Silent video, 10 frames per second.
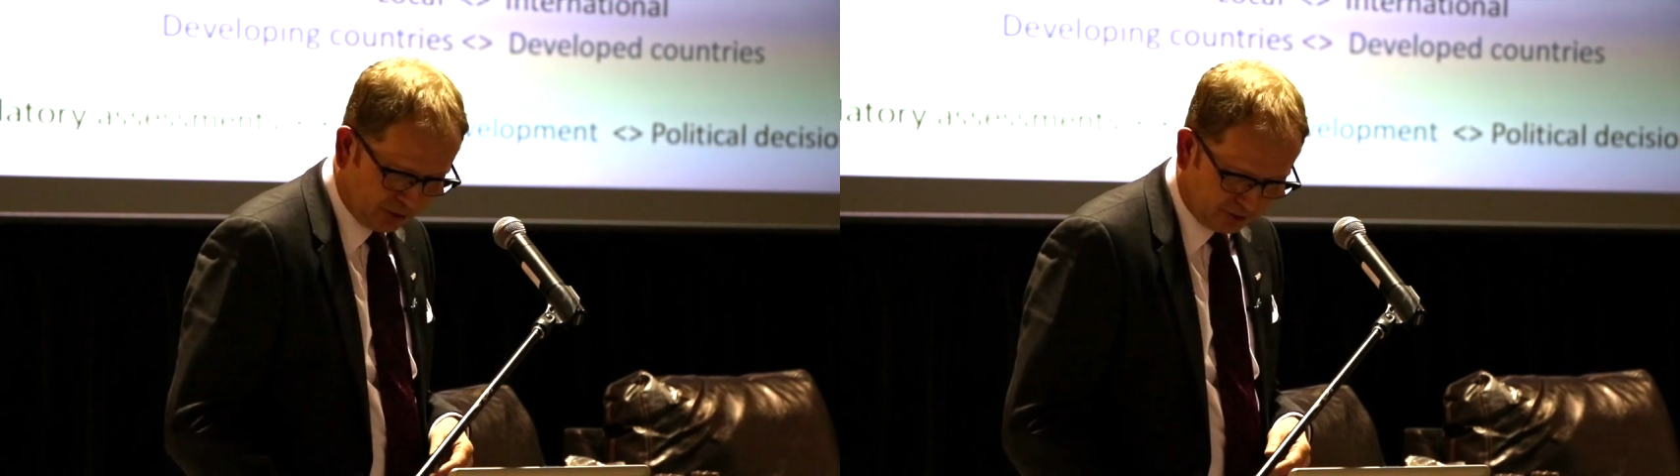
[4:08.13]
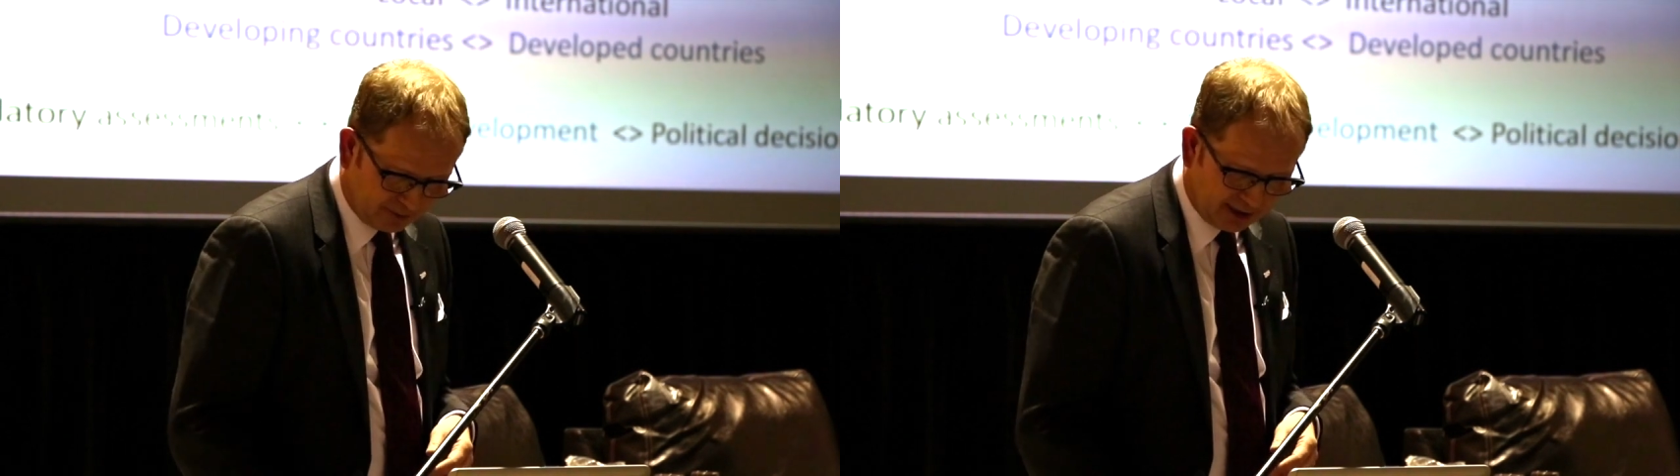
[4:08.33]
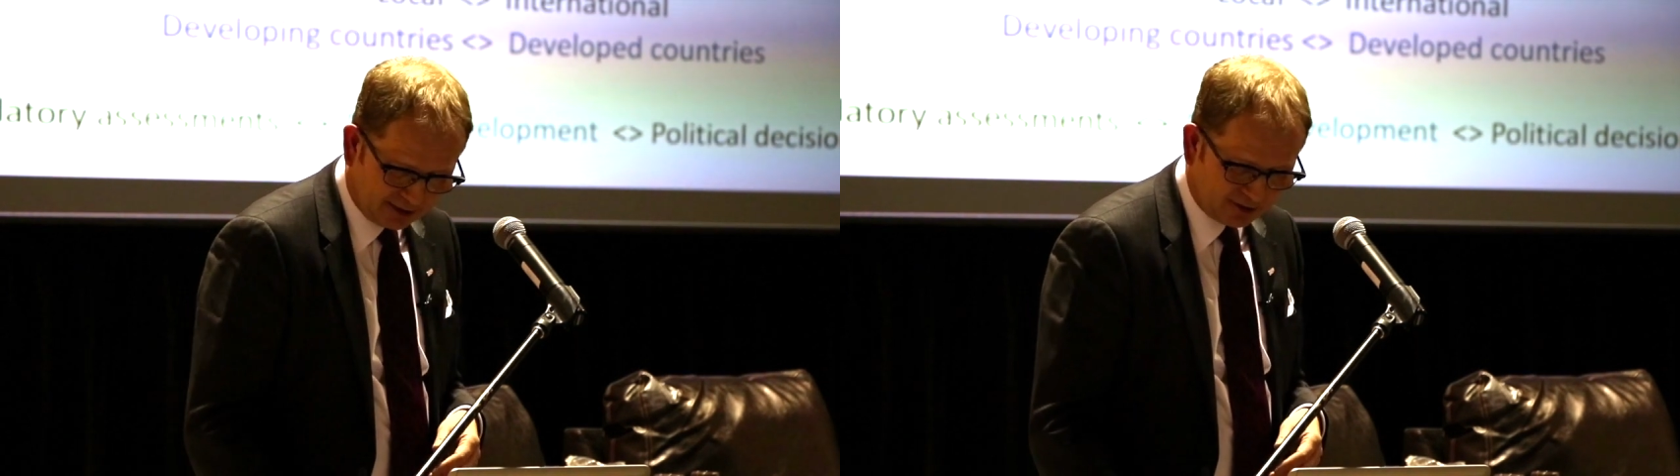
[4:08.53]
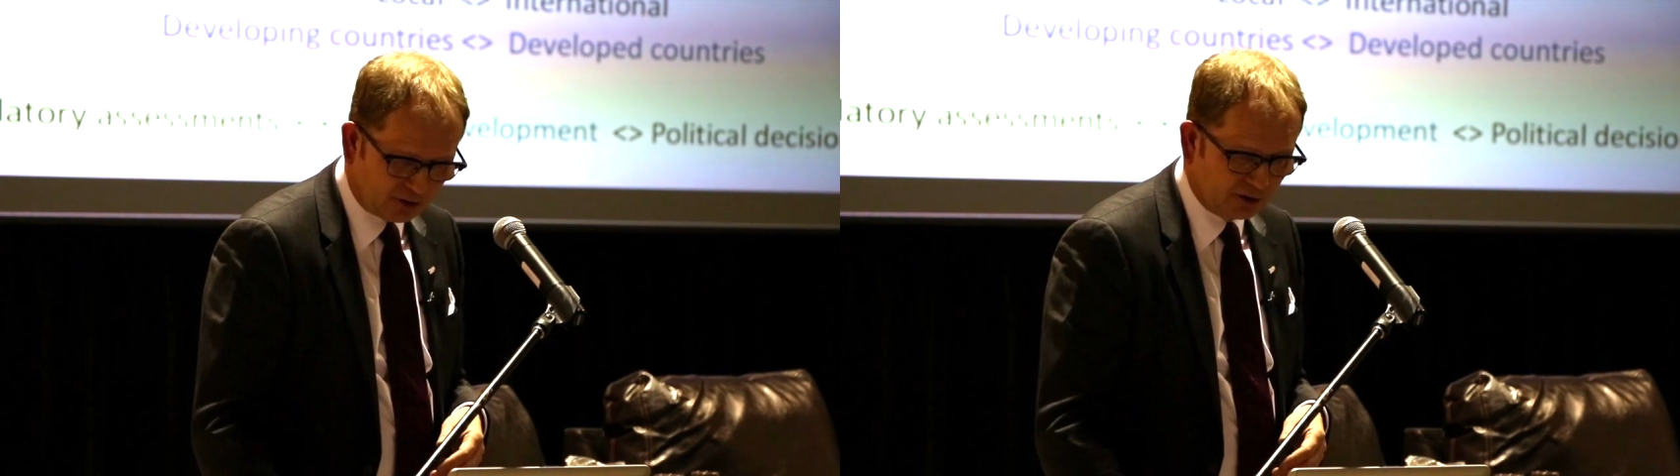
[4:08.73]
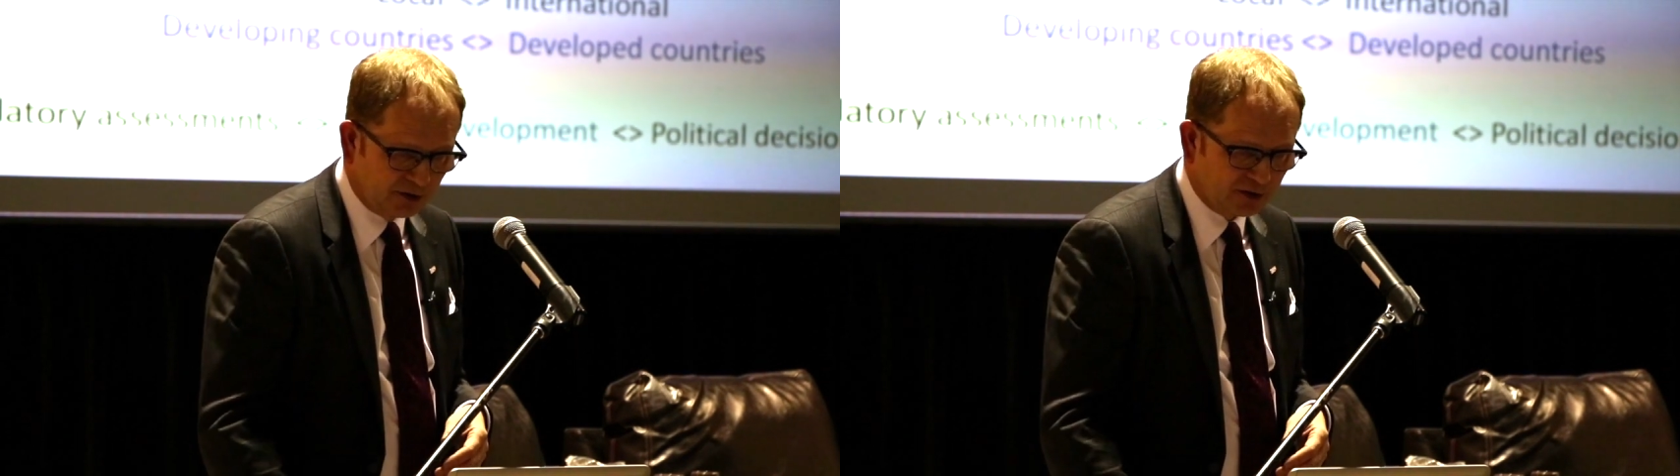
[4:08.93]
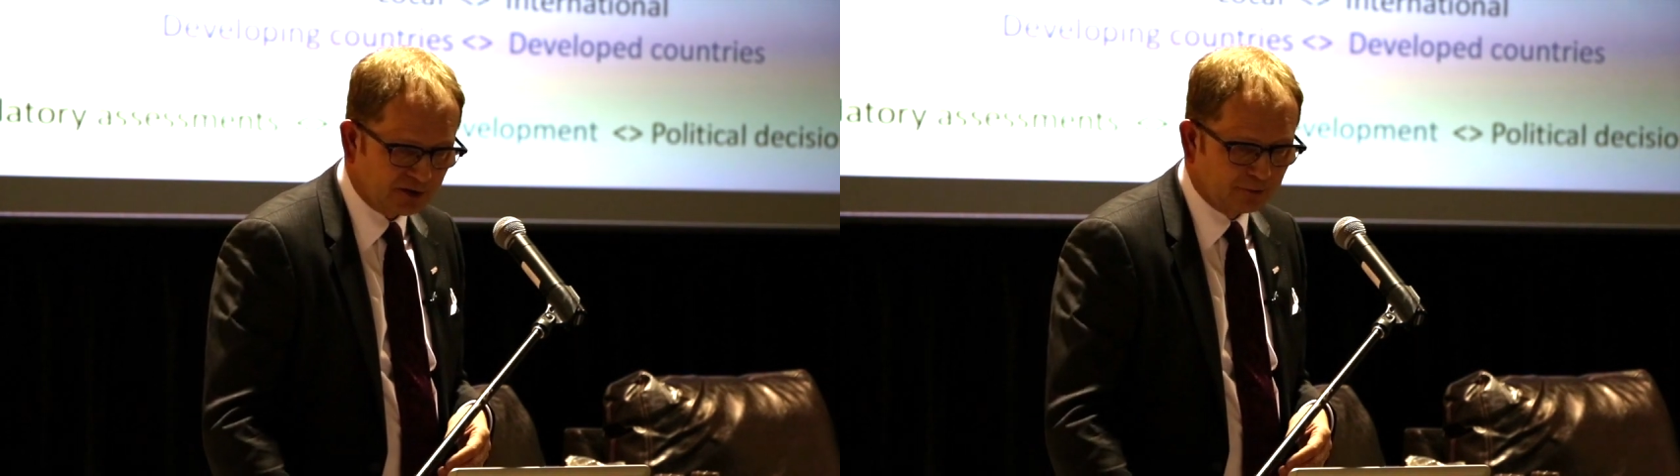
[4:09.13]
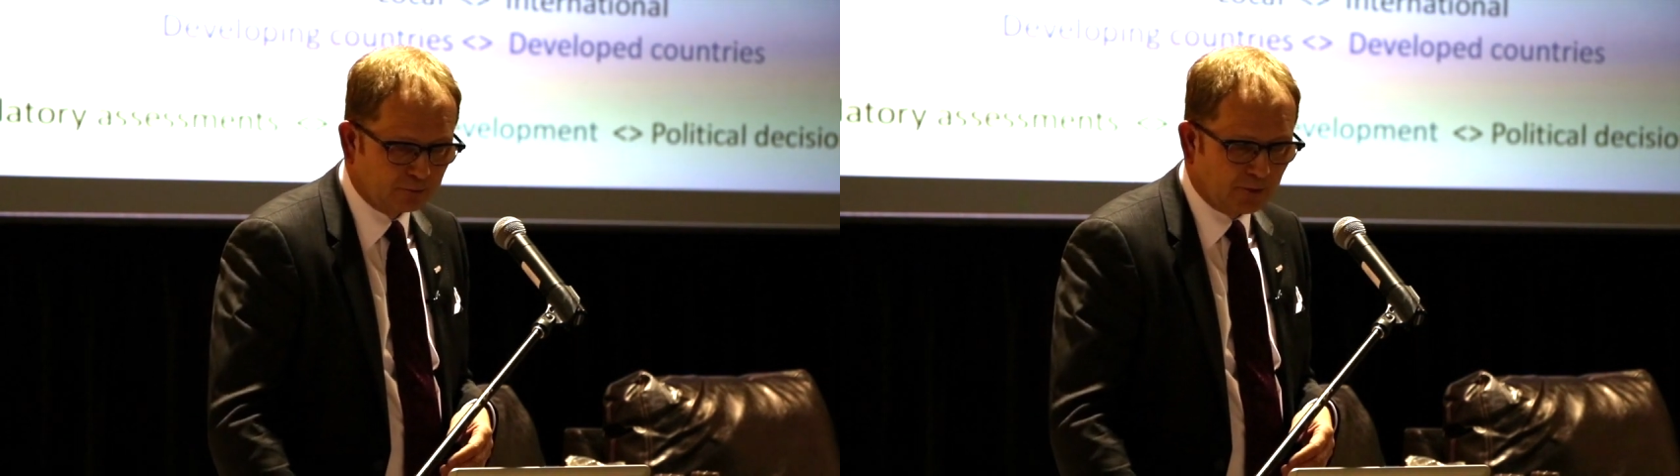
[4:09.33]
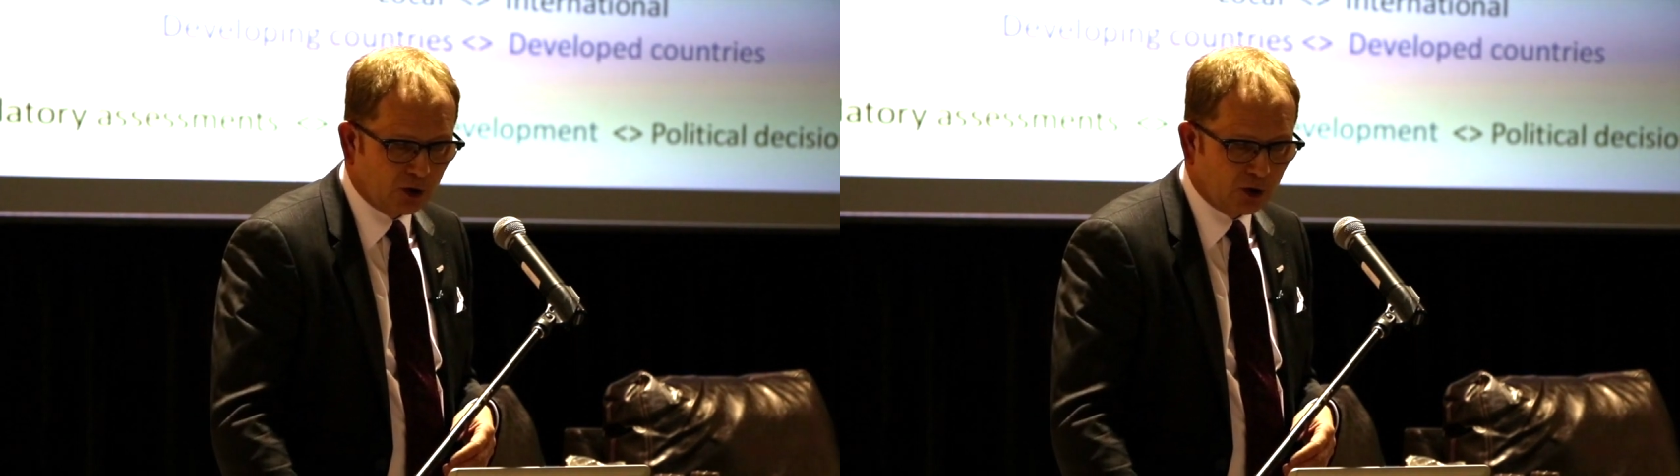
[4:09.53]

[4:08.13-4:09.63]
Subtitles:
you answer all these